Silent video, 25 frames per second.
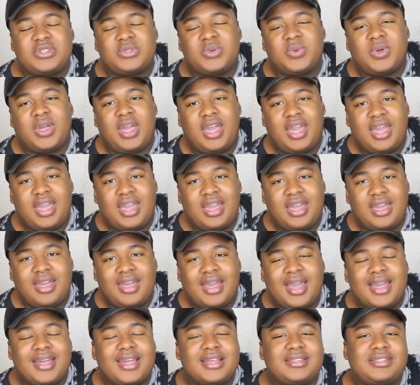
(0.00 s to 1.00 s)
It's
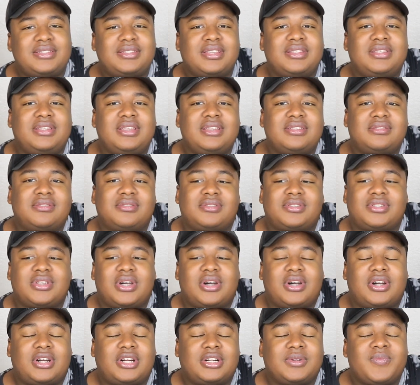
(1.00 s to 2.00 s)
okay. I guess it's a decent
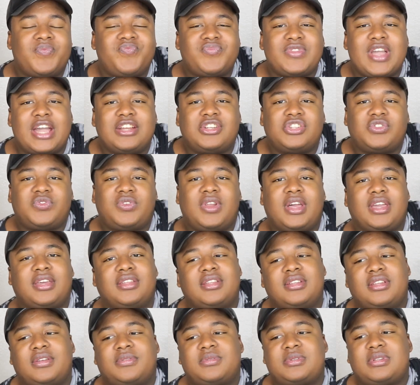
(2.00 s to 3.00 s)
song. I just feel like it
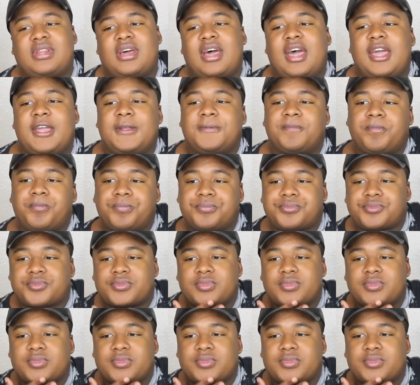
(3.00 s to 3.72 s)
didn't live up to the hype.